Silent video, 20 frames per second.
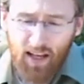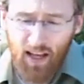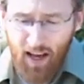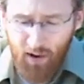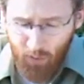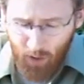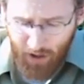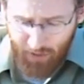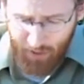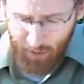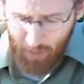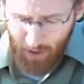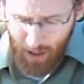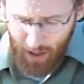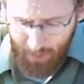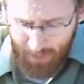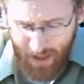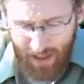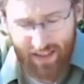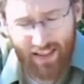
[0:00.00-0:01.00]
And what if the
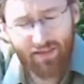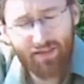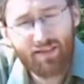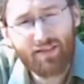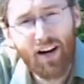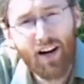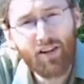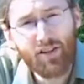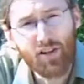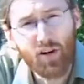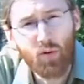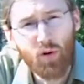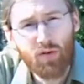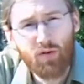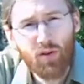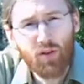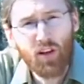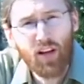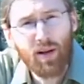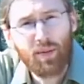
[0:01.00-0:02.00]
problem gets even larger? What if
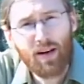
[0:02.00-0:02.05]
we think